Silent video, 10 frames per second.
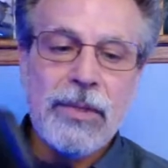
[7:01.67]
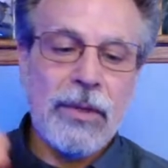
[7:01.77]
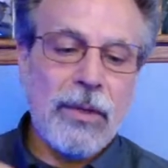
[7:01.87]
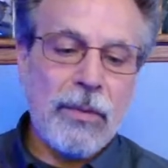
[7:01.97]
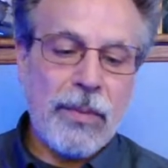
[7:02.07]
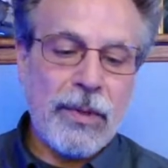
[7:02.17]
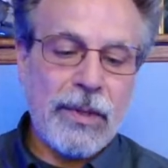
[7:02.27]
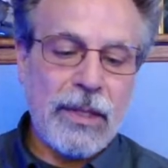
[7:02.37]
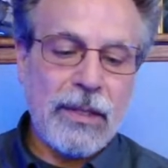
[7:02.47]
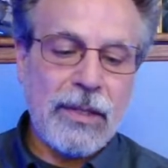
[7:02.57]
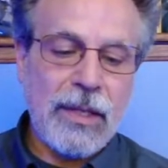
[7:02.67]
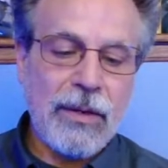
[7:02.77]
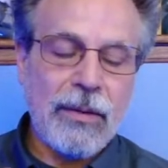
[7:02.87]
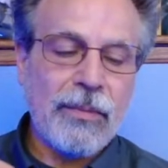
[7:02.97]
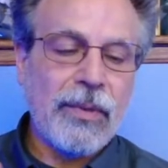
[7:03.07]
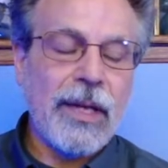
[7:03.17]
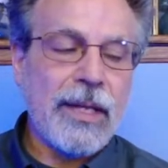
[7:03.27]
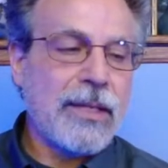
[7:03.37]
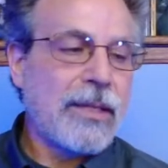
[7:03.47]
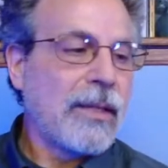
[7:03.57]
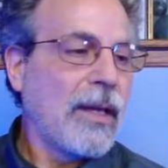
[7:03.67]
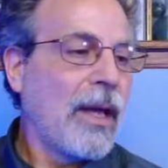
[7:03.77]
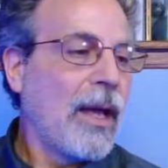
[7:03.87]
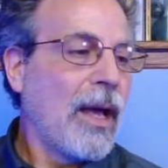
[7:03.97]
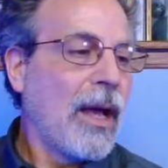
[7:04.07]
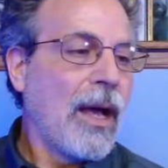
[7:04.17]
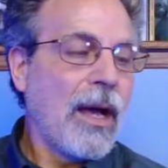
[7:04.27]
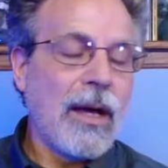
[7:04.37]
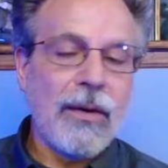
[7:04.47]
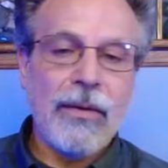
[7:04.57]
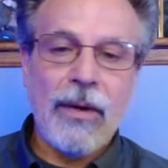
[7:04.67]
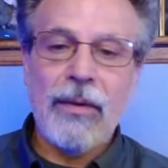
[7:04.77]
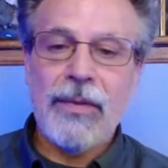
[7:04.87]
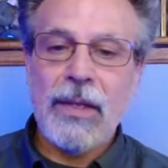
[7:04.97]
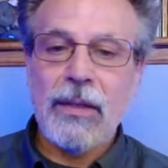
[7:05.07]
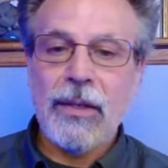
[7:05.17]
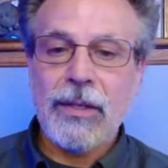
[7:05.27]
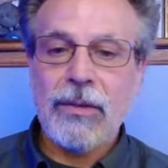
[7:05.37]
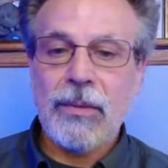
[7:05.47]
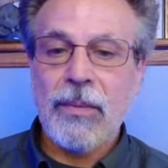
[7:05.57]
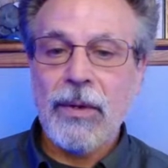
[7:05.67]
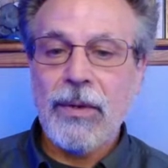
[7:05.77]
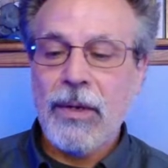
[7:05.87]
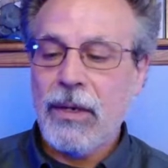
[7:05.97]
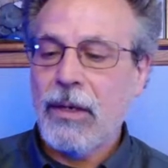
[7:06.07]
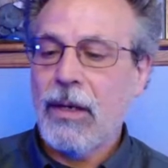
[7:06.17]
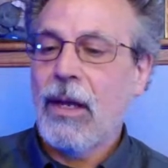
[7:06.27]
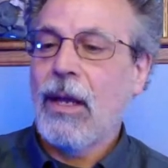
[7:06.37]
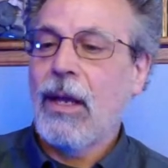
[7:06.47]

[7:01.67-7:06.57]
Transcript: So you put this here in place of the electric motor,